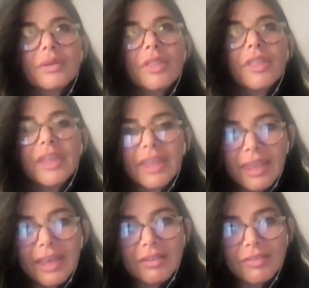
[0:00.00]
the
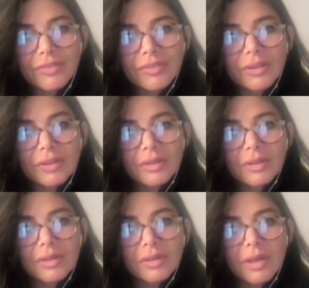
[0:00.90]
gift
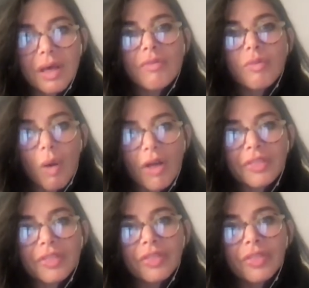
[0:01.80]
of what
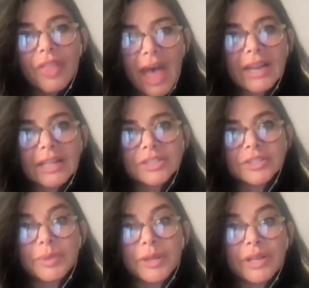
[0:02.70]
that
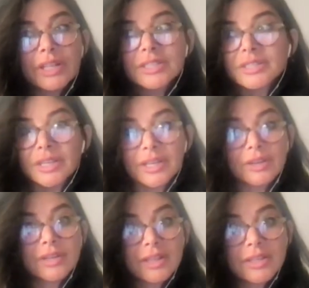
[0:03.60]
experience, the
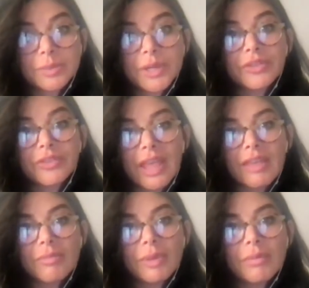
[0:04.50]
near death experience,
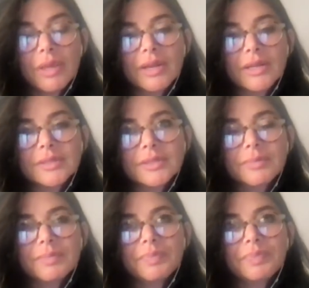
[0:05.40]
gave me because
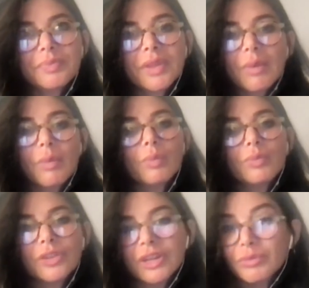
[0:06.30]
I
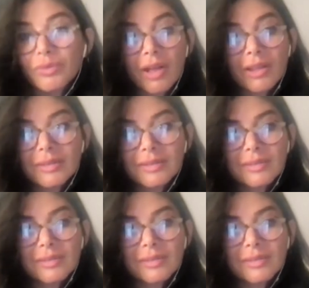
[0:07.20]
didn't run.